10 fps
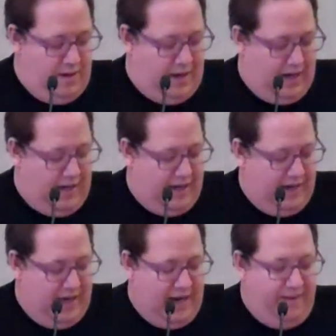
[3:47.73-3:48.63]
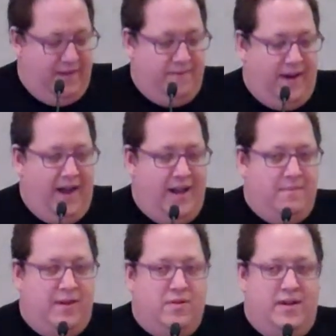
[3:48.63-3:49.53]
And I invited
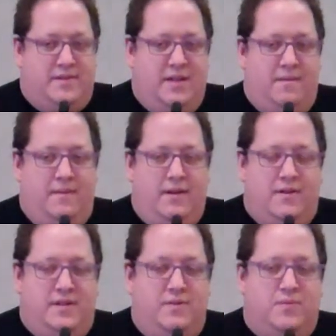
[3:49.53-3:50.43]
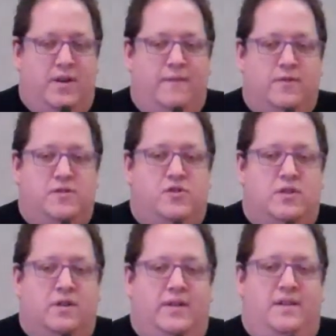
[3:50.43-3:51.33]
him because he was one of the first
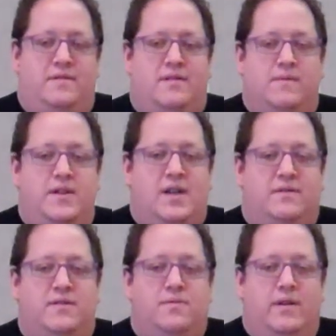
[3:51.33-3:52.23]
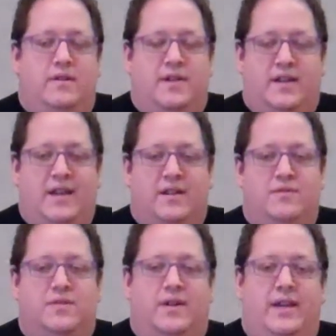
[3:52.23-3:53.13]
journalists to reach out to Twitter to connect to
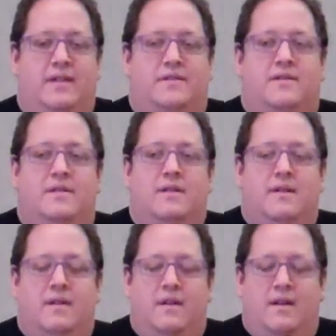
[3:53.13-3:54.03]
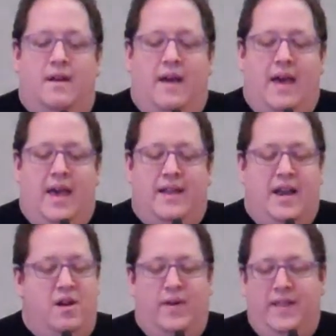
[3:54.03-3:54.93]
his audience. And I
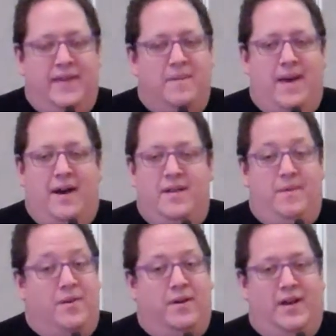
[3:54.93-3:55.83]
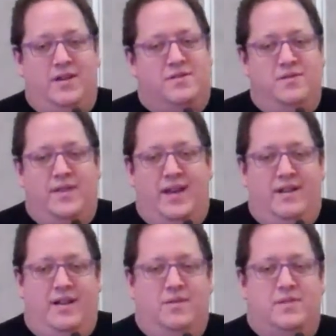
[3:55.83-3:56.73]
didn't know anything about him at all. I just knew
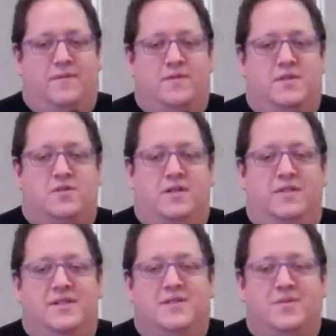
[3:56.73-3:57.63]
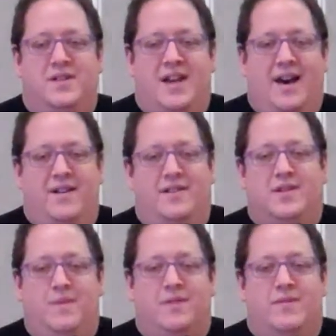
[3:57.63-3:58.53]
that he was the first journalist to reach out. It
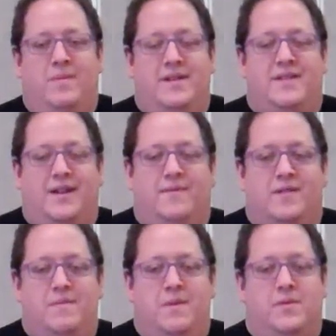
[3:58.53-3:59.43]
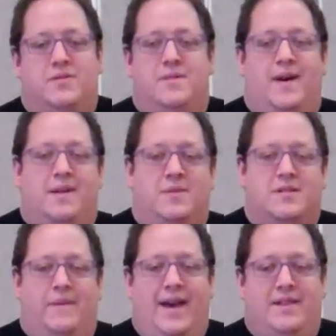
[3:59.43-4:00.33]
took me 3 months to confirm him, which was about how much
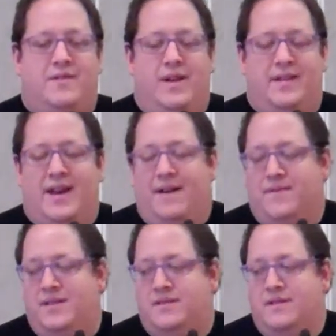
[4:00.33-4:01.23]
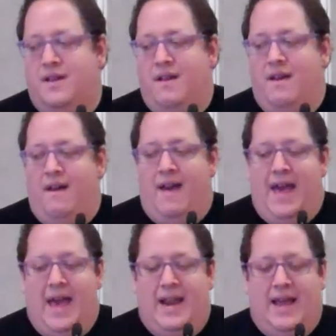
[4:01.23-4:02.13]
time I had to create the conference.
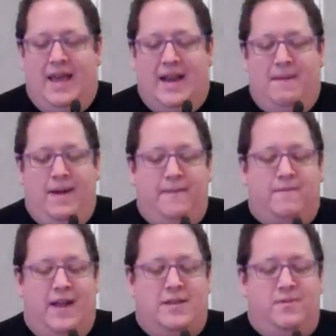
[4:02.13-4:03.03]
And I made friends